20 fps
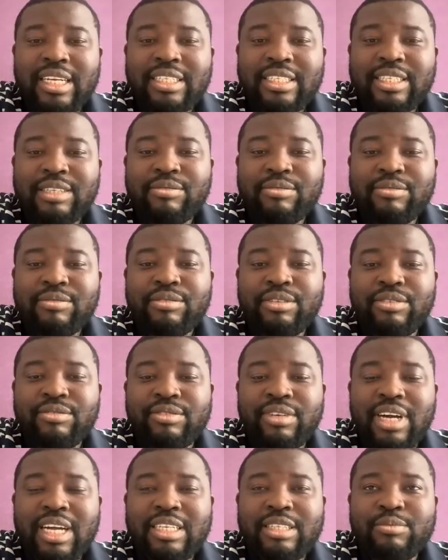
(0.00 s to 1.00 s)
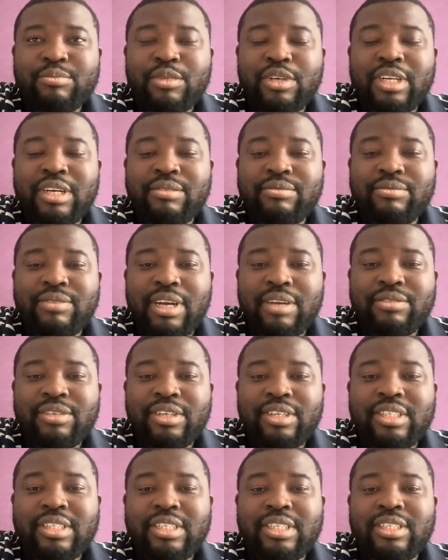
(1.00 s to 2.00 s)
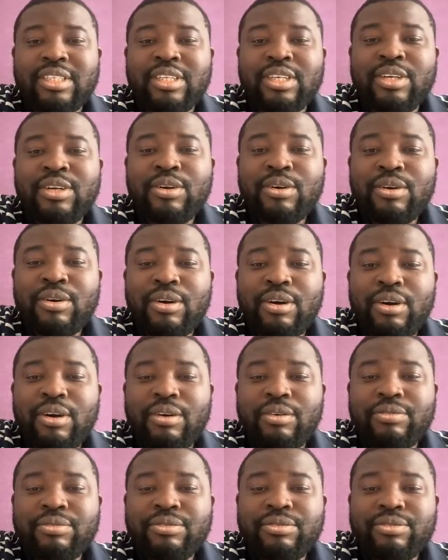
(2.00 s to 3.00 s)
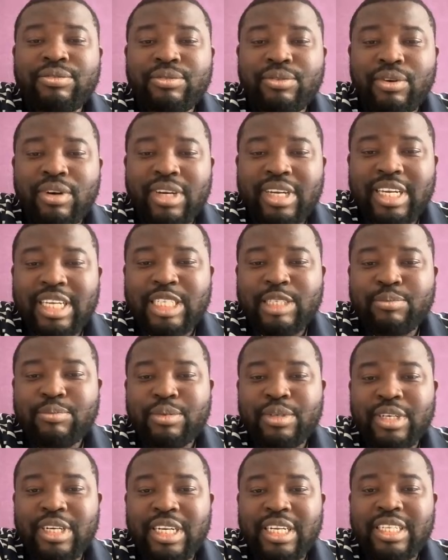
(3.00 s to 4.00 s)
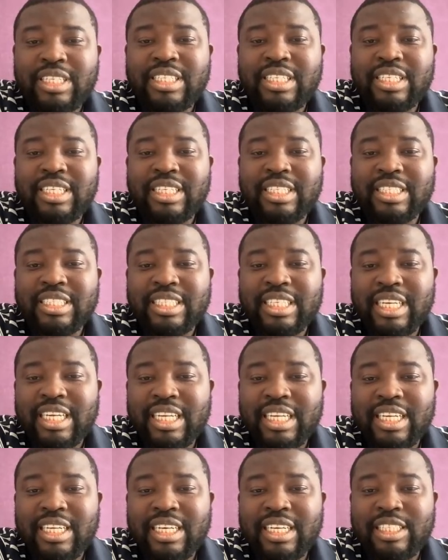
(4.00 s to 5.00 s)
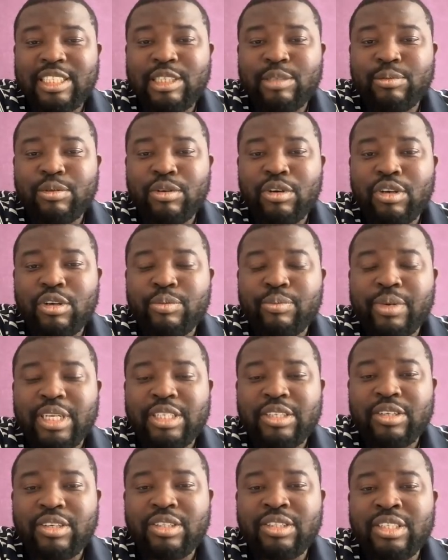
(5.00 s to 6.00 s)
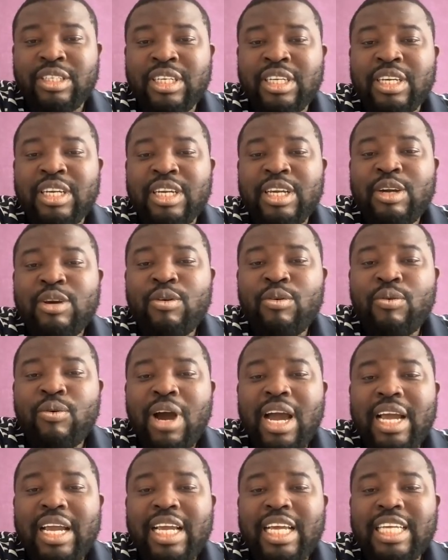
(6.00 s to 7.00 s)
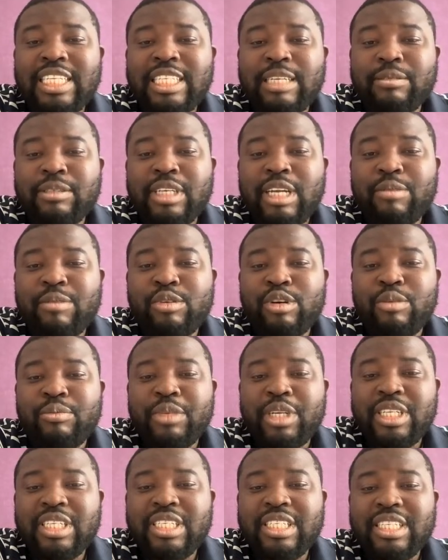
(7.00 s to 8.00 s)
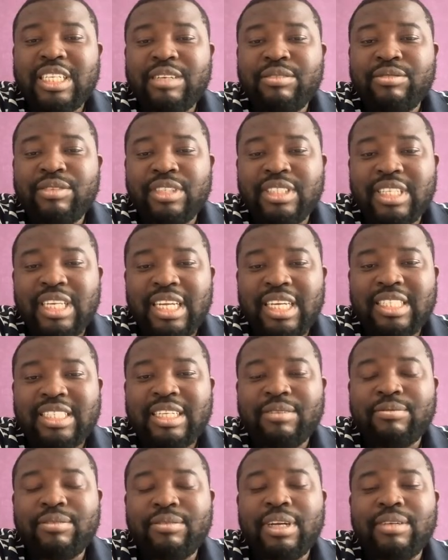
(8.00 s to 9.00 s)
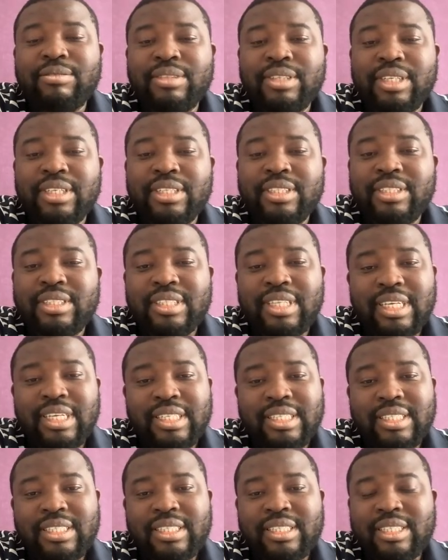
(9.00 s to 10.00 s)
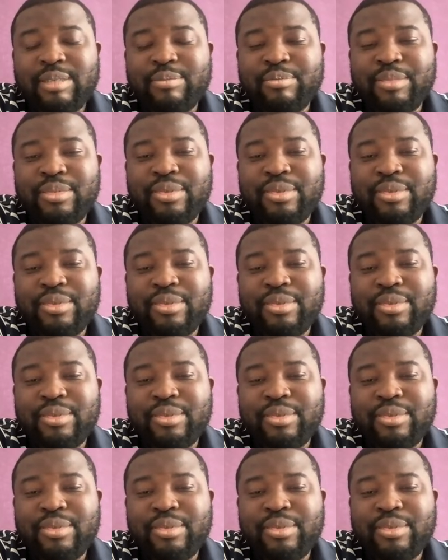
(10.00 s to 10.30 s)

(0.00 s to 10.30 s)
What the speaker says: If you've had more than 5 years of work experience in a eligible occupation, why exceptional promise if it's less than 5 years? That's simple.